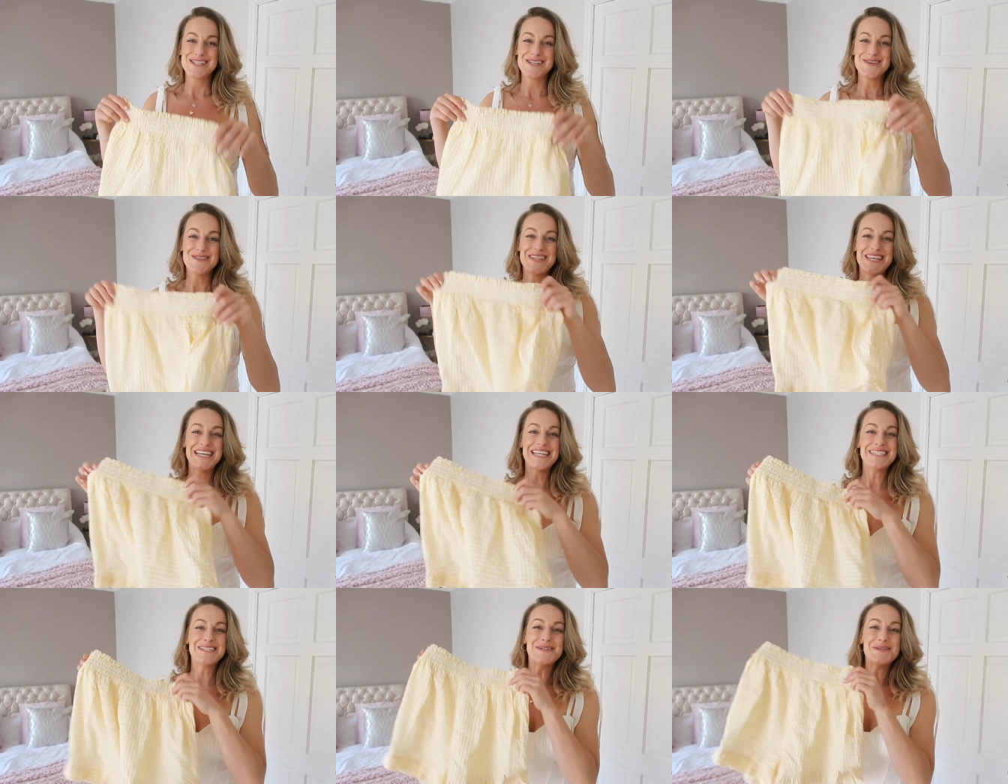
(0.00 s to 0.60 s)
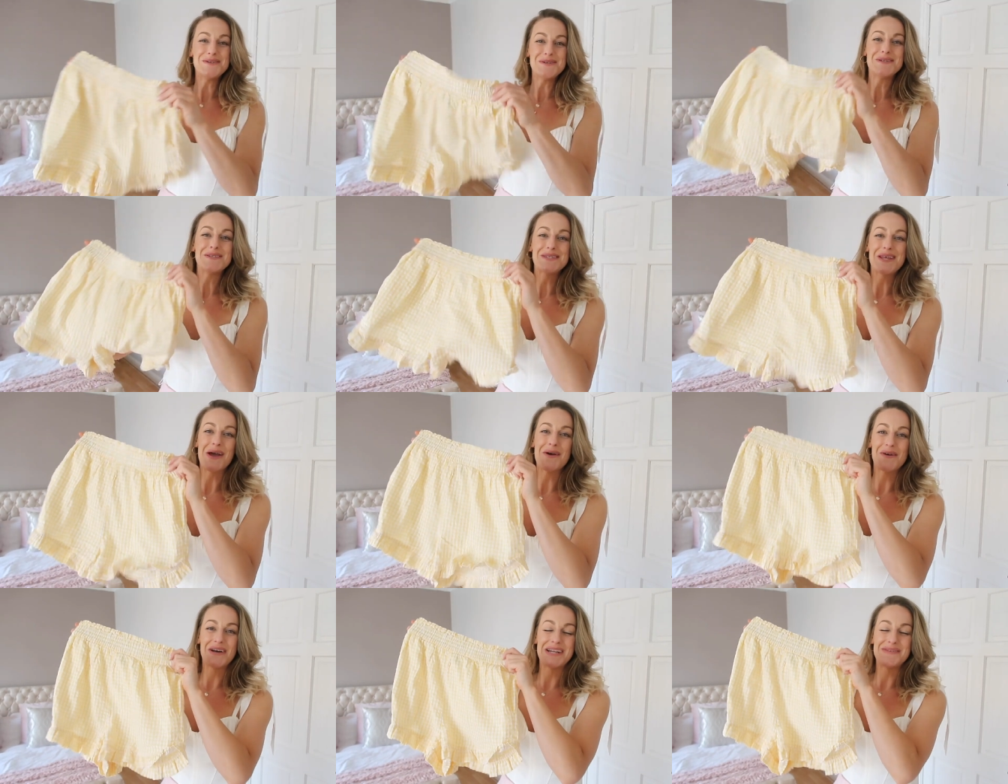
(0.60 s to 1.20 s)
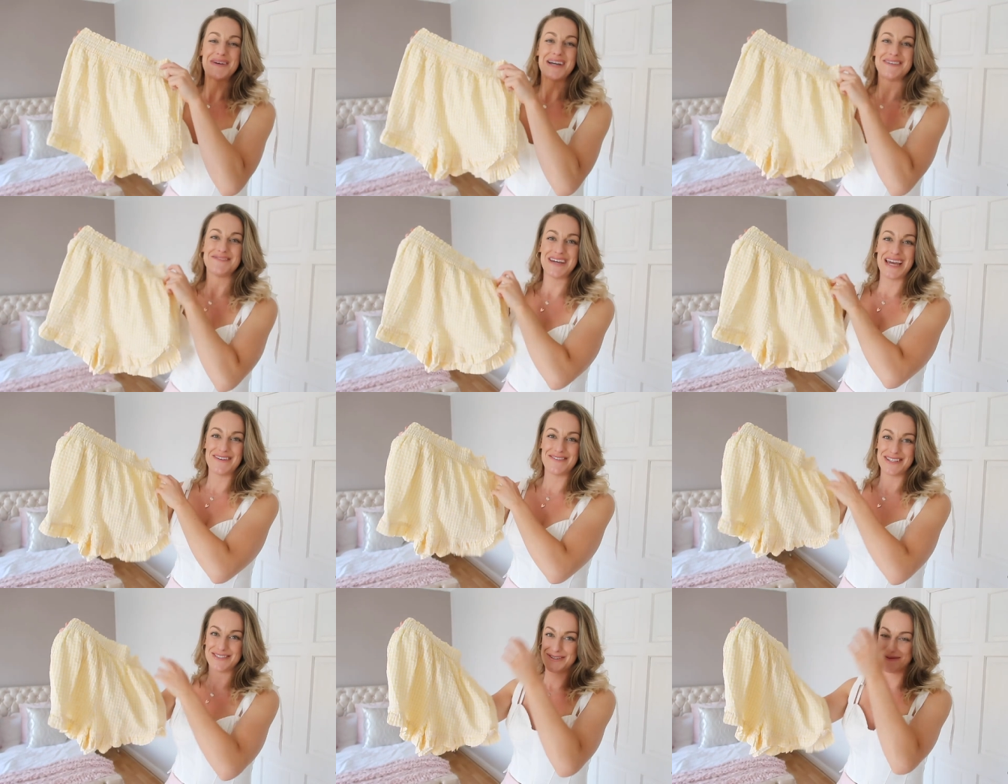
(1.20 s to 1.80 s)
So these are also one of my
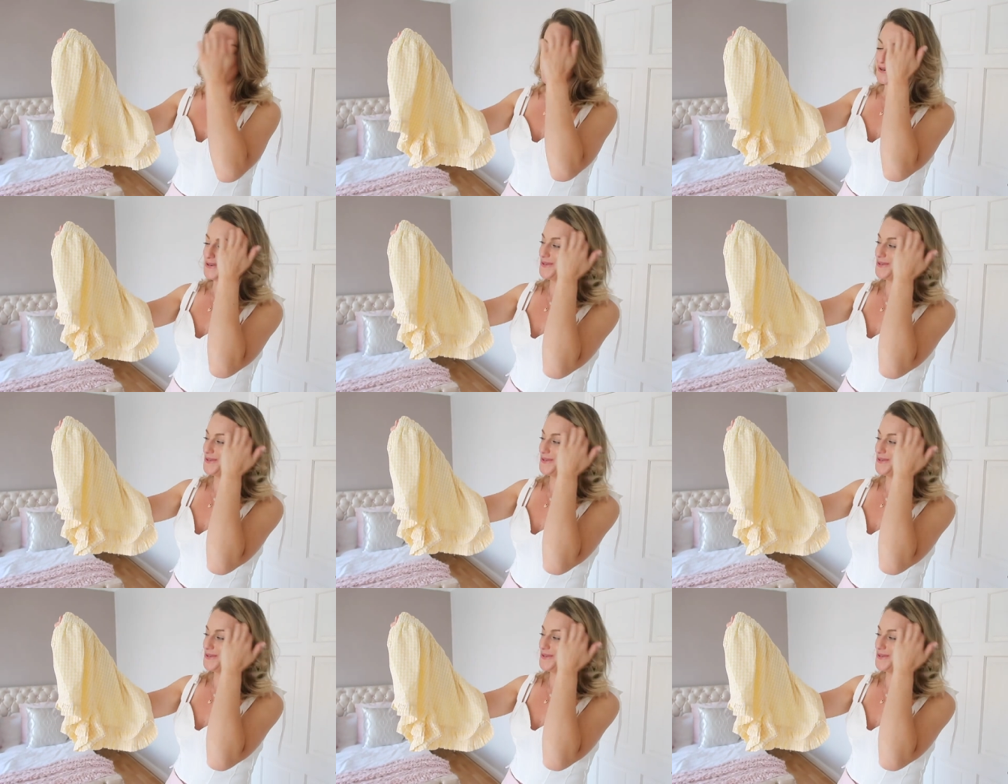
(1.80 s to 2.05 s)
favourites from the